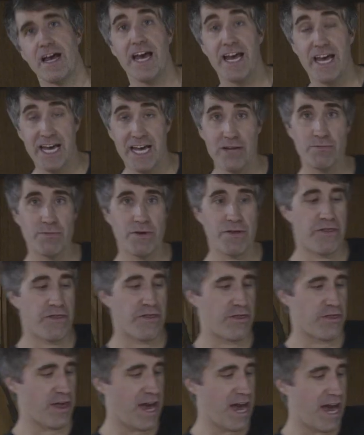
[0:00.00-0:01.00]
And with
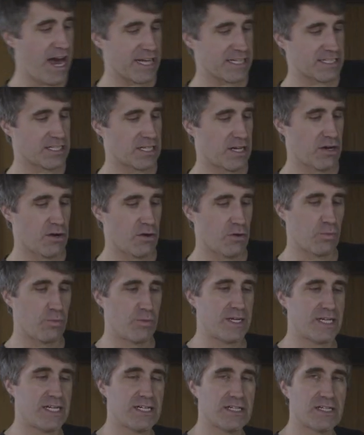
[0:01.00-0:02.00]
that,
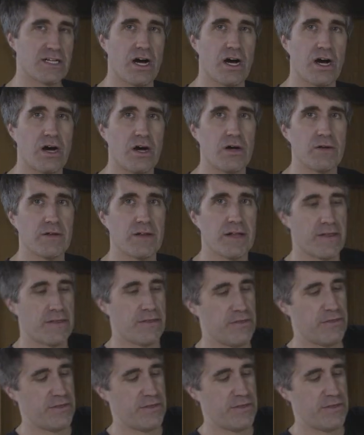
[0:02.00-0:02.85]
we can call